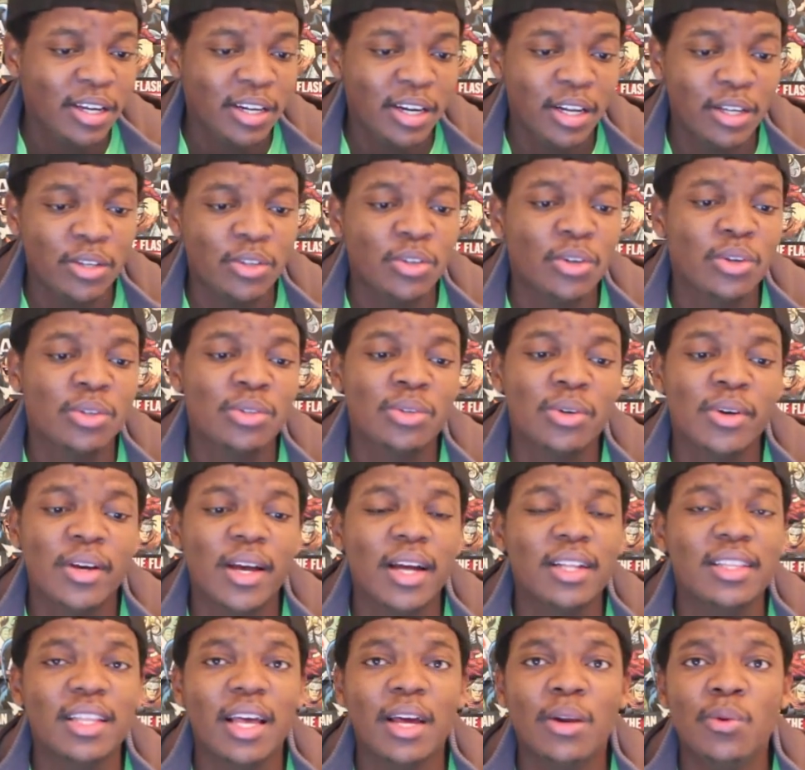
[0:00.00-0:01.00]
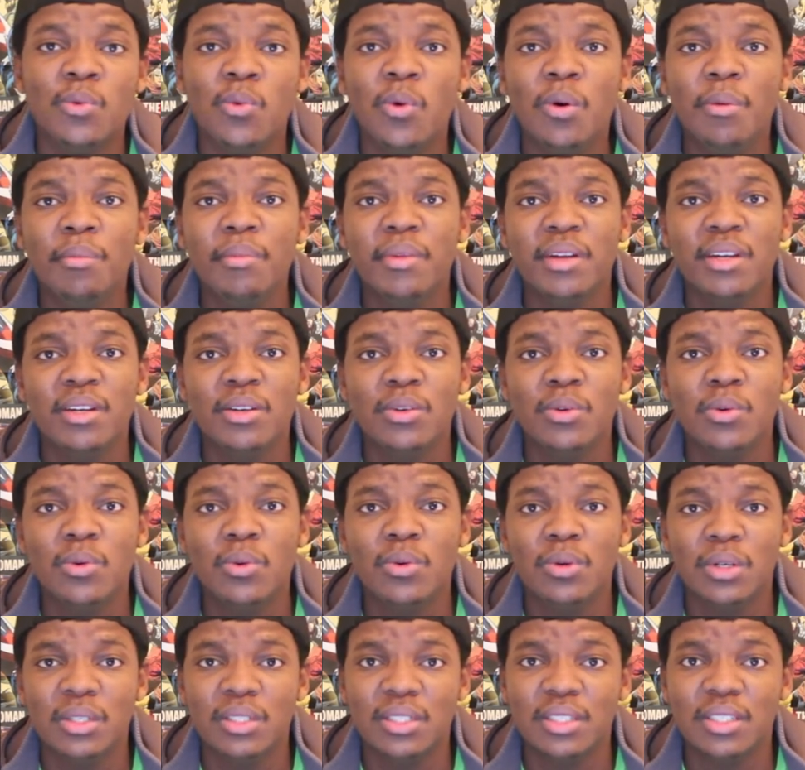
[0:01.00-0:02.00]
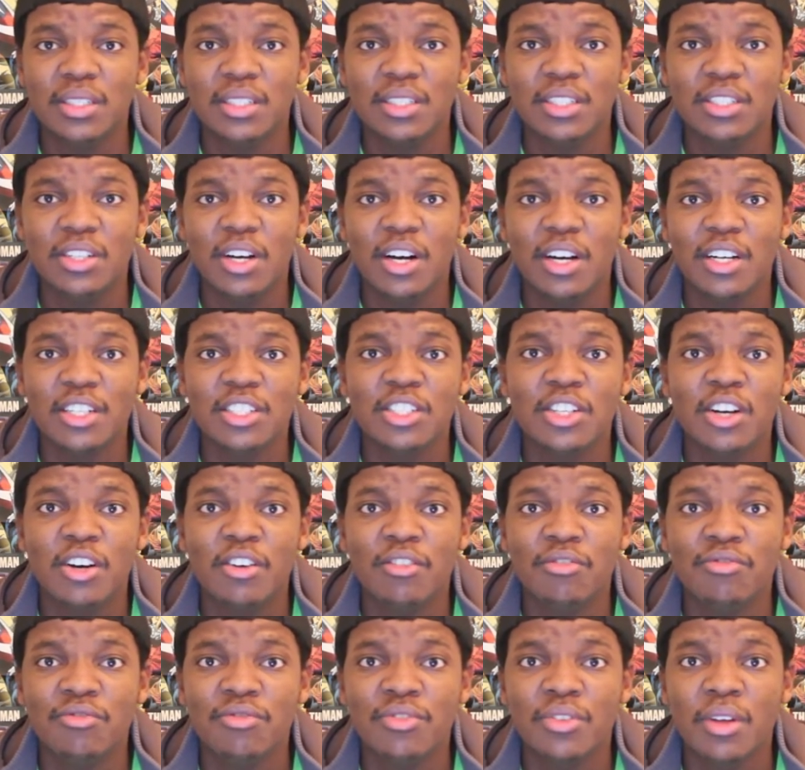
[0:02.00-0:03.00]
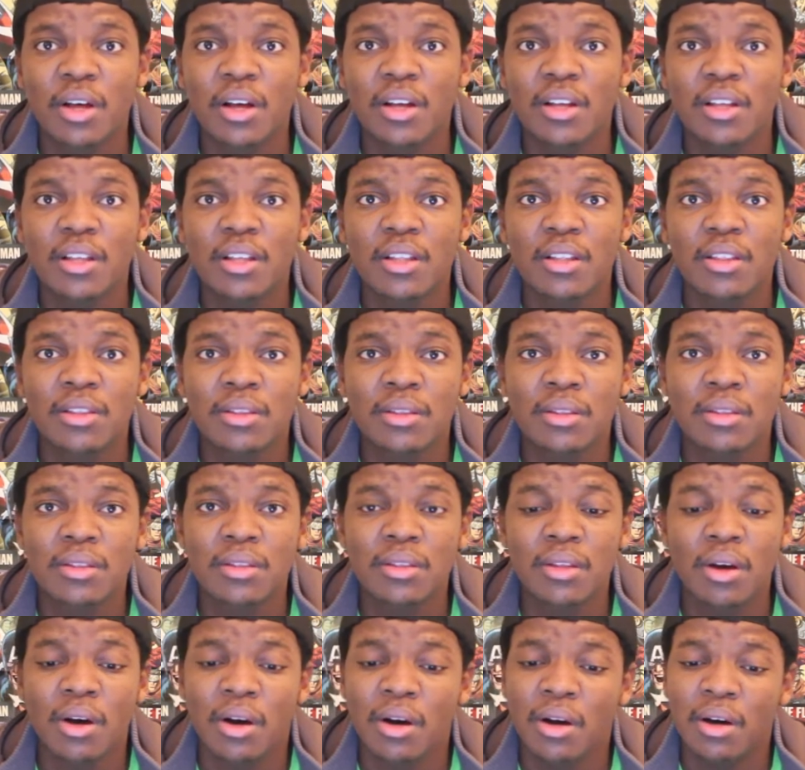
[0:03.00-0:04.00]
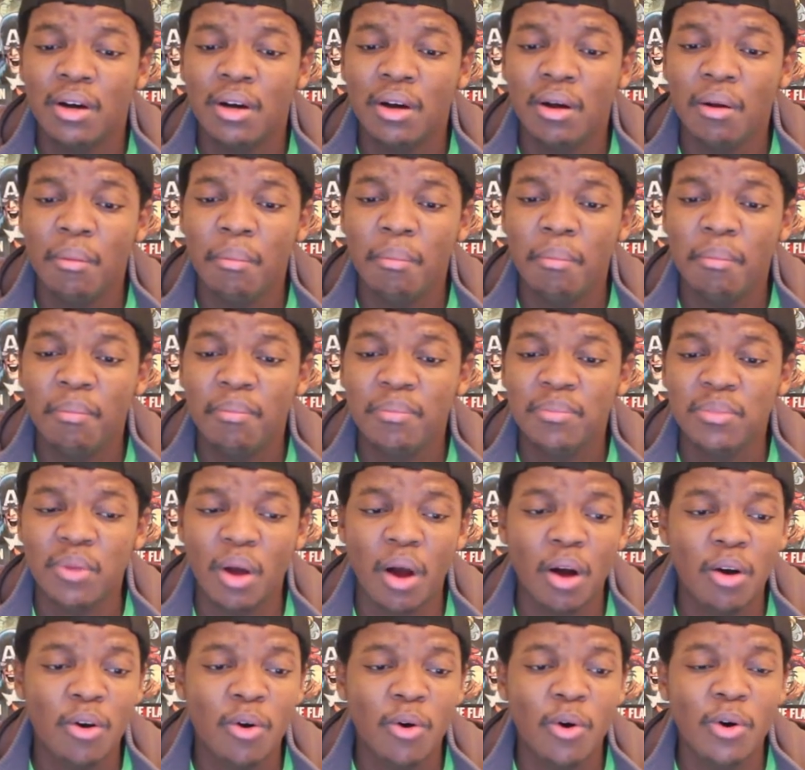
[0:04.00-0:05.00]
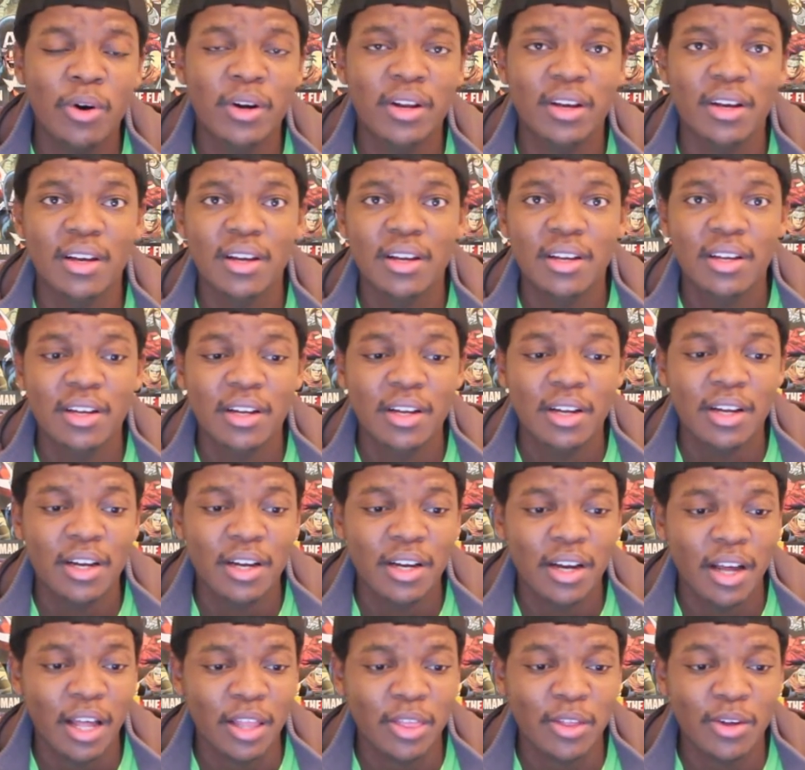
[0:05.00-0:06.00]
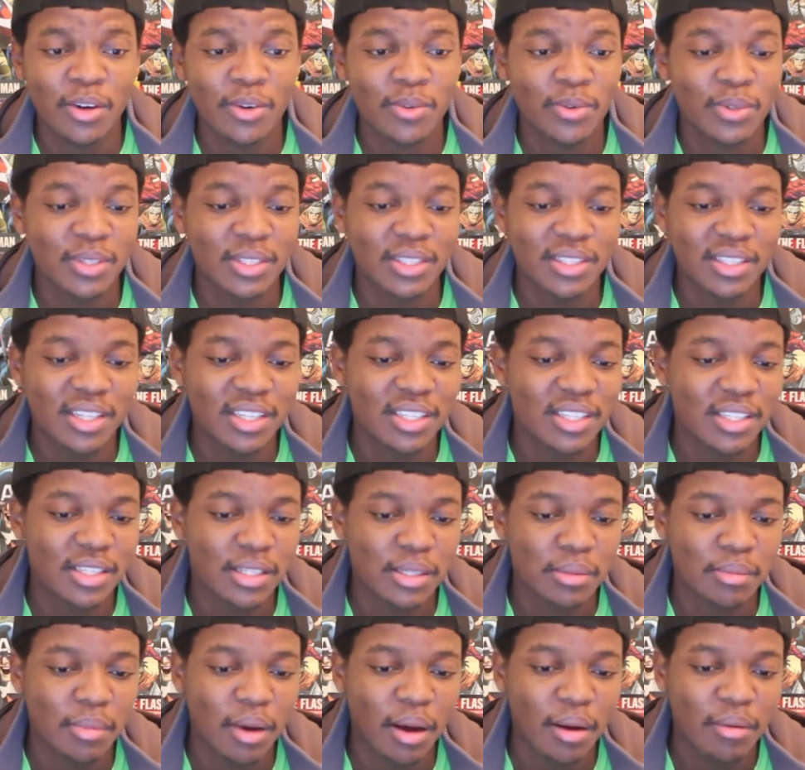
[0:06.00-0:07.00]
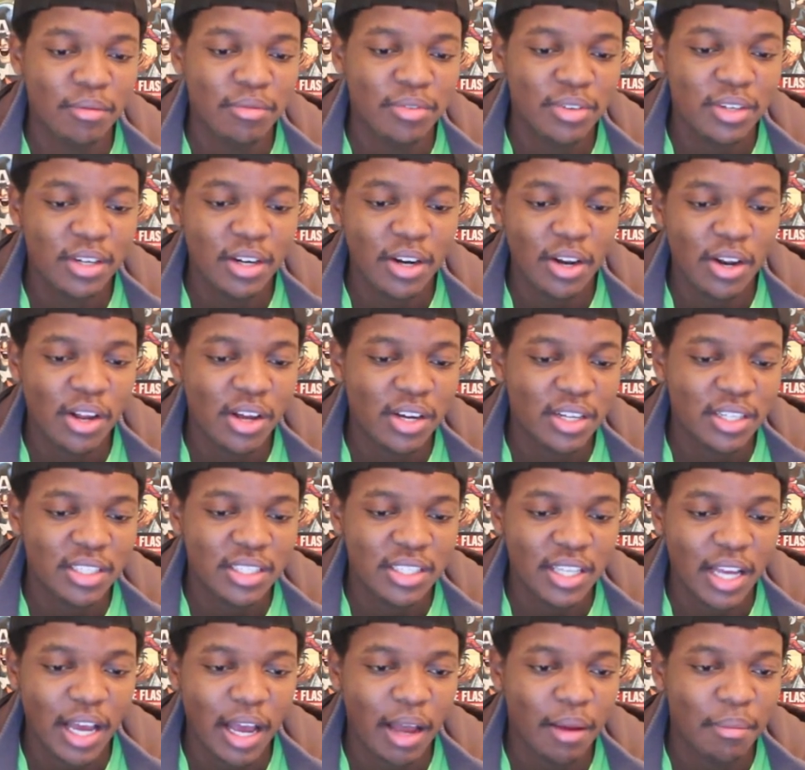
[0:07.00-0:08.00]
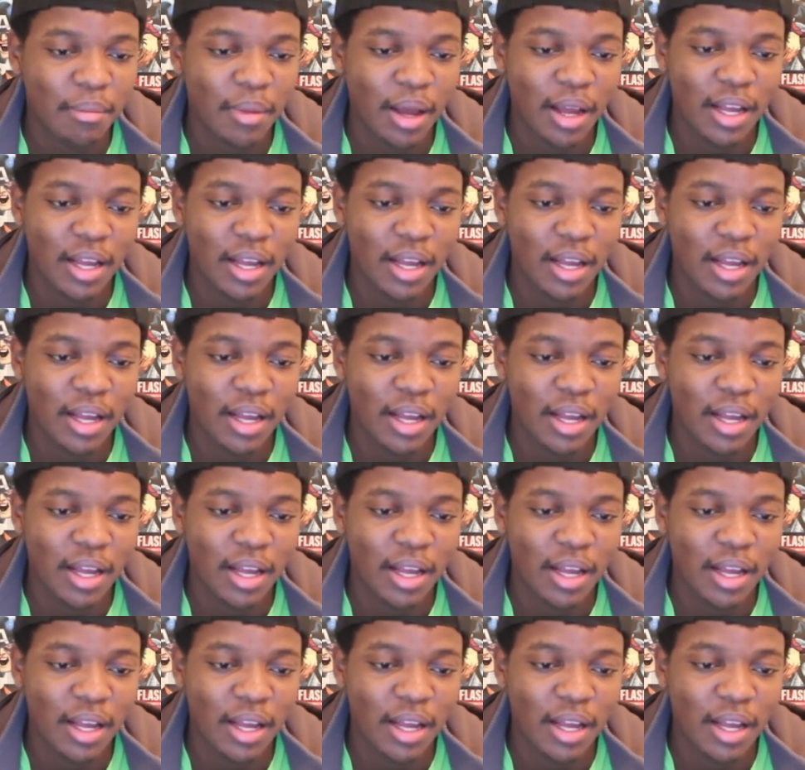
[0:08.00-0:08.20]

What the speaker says: Then you also got that woman who was in charge of the Dark Order. I thought it was Nyssa's mom for the longest time.